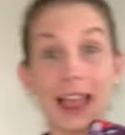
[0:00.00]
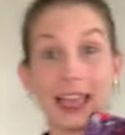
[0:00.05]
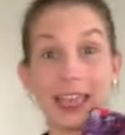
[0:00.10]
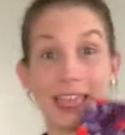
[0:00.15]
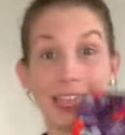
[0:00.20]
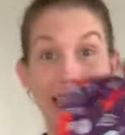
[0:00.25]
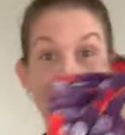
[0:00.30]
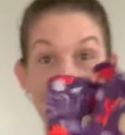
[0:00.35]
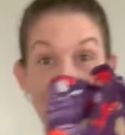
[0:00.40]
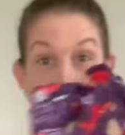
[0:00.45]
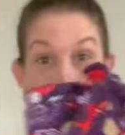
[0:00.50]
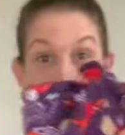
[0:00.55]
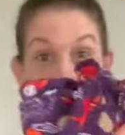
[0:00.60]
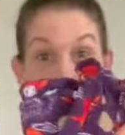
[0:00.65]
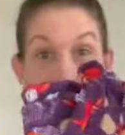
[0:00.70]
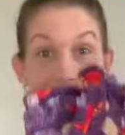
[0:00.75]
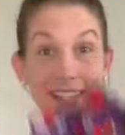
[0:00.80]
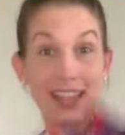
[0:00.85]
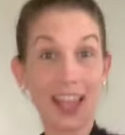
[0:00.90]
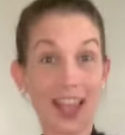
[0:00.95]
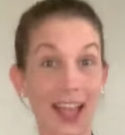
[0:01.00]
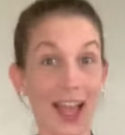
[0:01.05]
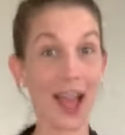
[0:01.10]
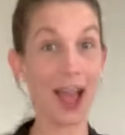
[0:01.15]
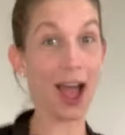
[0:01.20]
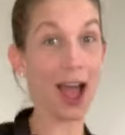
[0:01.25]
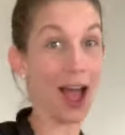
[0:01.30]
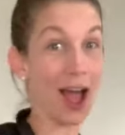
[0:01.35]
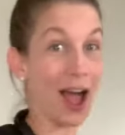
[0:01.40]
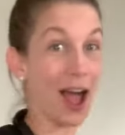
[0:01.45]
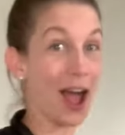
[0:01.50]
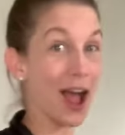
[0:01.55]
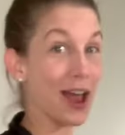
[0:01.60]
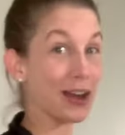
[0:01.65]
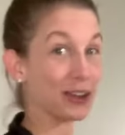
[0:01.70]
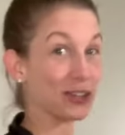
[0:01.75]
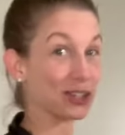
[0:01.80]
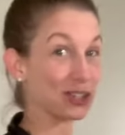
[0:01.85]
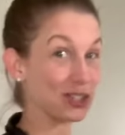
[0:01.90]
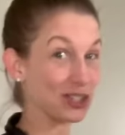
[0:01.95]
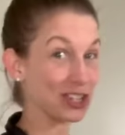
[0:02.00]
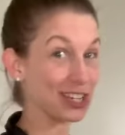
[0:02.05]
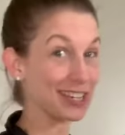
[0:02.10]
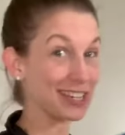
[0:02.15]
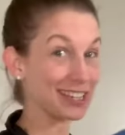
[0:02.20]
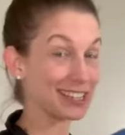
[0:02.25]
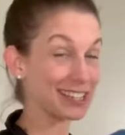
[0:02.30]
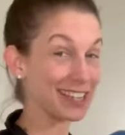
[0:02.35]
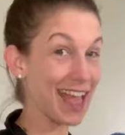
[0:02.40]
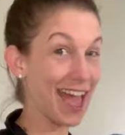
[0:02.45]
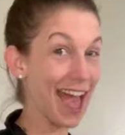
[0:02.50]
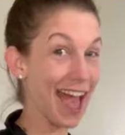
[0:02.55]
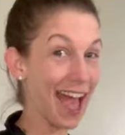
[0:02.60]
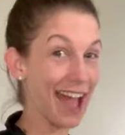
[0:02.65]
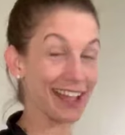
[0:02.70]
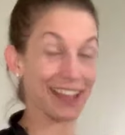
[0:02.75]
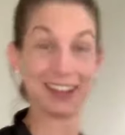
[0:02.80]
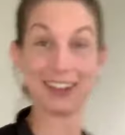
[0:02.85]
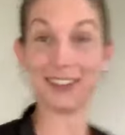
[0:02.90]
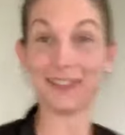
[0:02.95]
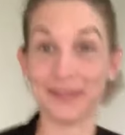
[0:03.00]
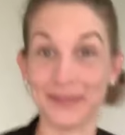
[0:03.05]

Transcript: leggings under jeans hack.